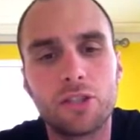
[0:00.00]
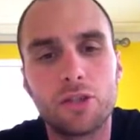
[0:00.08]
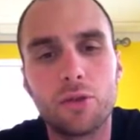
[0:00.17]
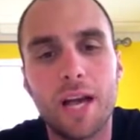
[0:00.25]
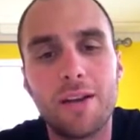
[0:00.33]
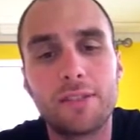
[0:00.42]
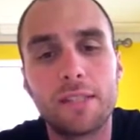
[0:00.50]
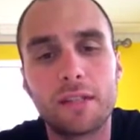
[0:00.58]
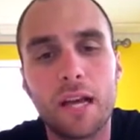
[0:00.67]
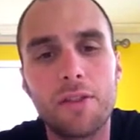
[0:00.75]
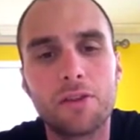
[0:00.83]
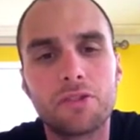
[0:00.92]
that you have against
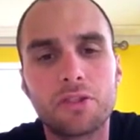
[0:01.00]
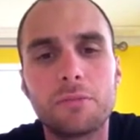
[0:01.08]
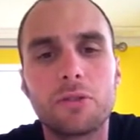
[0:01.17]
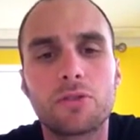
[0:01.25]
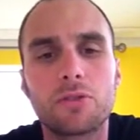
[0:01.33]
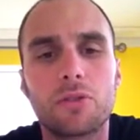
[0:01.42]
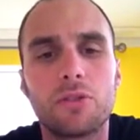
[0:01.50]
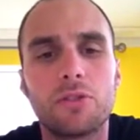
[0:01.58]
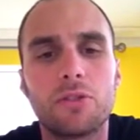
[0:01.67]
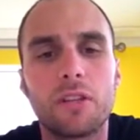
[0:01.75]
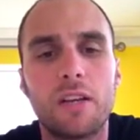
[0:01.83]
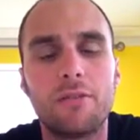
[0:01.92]
other similar
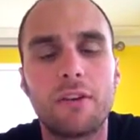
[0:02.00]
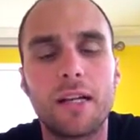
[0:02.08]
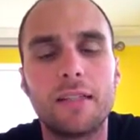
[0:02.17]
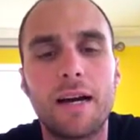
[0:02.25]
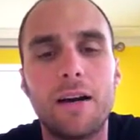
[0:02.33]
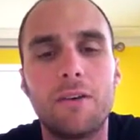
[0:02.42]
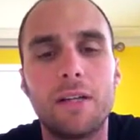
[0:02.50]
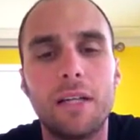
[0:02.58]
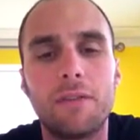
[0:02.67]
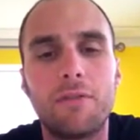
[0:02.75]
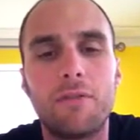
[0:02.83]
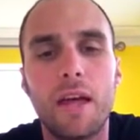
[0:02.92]
sources and find out
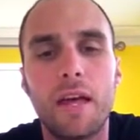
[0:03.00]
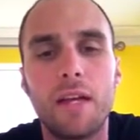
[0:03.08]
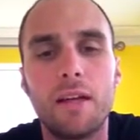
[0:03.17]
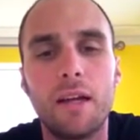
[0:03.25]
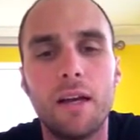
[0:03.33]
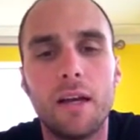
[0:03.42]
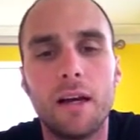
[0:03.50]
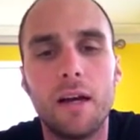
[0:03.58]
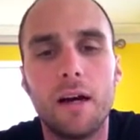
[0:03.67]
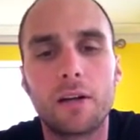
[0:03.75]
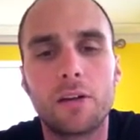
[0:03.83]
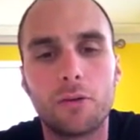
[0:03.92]
if they
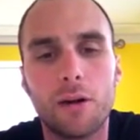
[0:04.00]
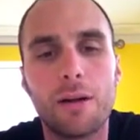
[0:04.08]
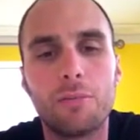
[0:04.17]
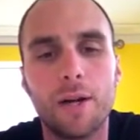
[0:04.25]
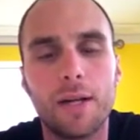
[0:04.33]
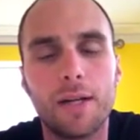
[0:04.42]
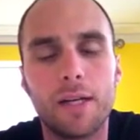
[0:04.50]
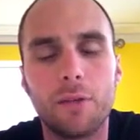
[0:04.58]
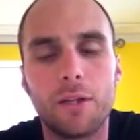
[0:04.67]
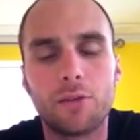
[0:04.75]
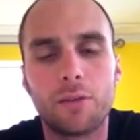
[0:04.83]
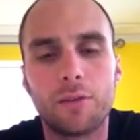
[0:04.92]
corroborate in any
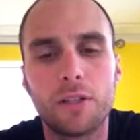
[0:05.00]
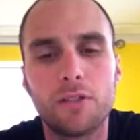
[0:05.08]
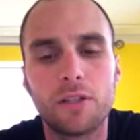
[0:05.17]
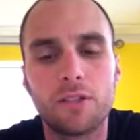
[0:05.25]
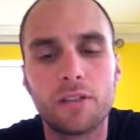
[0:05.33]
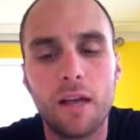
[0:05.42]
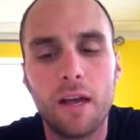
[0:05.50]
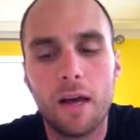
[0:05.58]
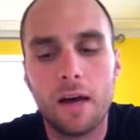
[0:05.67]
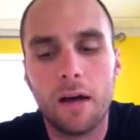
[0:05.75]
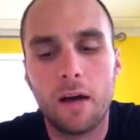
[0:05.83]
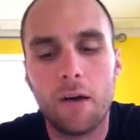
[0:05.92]
way. So for instance,
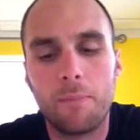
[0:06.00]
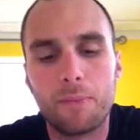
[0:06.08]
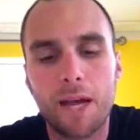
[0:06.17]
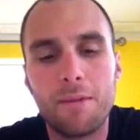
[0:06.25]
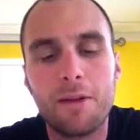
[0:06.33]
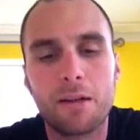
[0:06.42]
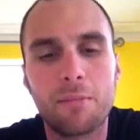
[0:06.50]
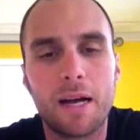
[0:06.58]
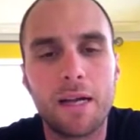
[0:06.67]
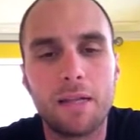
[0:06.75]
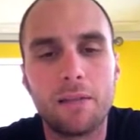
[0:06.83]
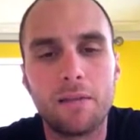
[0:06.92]
I make
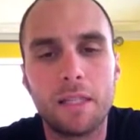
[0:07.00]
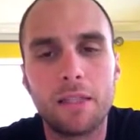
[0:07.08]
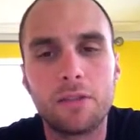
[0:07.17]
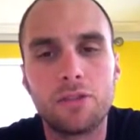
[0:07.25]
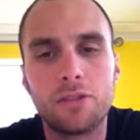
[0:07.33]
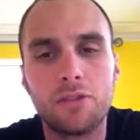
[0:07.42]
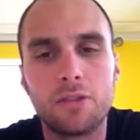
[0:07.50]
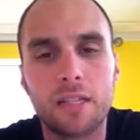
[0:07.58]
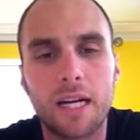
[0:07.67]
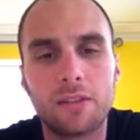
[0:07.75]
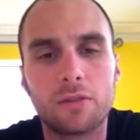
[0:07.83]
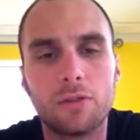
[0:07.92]
my English students at
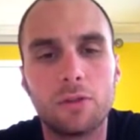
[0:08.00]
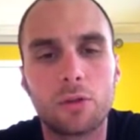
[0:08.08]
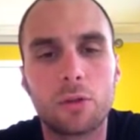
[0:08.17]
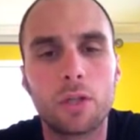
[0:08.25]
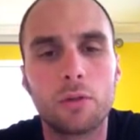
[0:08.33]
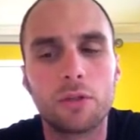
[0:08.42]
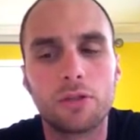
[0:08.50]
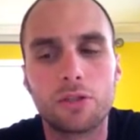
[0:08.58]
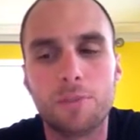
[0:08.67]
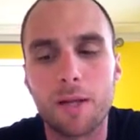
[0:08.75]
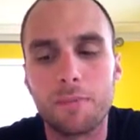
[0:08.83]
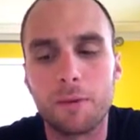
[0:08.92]
the high school do a career
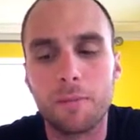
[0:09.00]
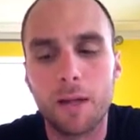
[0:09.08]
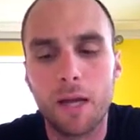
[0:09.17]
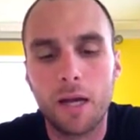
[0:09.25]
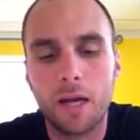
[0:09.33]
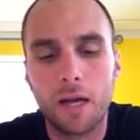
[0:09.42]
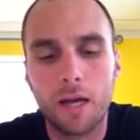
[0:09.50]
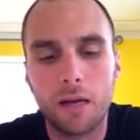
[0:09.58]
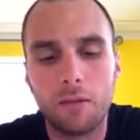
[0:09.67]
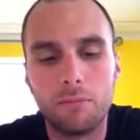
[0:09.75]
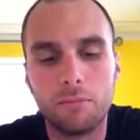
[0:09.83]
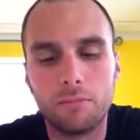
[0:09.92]
research paper.
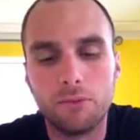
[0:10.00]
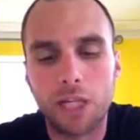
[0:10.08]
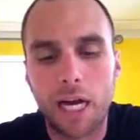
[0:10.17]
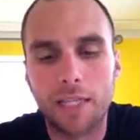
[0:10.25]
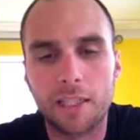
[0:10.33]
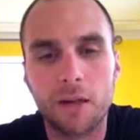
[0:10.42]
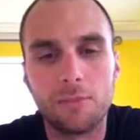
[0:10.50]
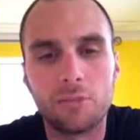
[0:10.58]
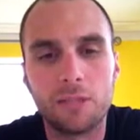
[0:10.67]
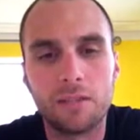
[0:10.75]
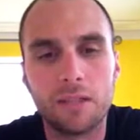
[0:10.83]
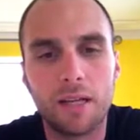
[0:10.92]
Johnny comes to
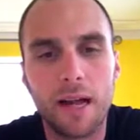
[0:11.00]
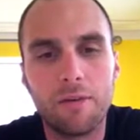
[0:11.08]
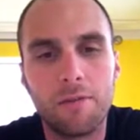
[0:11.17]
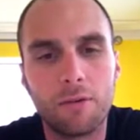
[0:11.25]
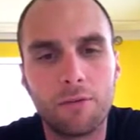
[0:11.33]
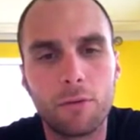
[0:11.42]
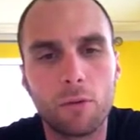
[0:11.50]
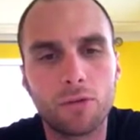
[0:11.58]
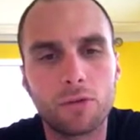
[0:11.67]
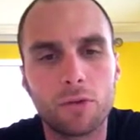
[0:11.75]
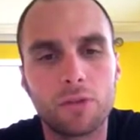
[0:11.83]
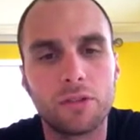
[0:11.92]
me and said, I found 4
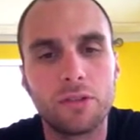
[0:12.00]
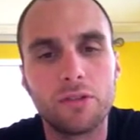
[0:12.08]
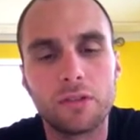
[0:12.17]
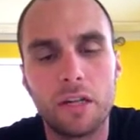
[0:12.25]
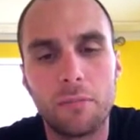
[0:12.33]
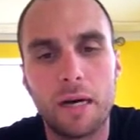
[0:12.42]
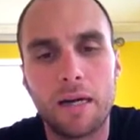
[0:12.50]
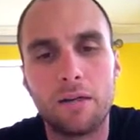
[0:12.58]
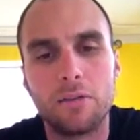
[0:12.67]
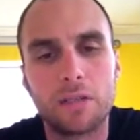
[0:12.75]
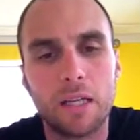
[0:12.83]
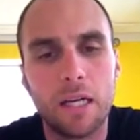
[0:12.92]
sources
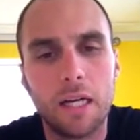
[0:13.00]
about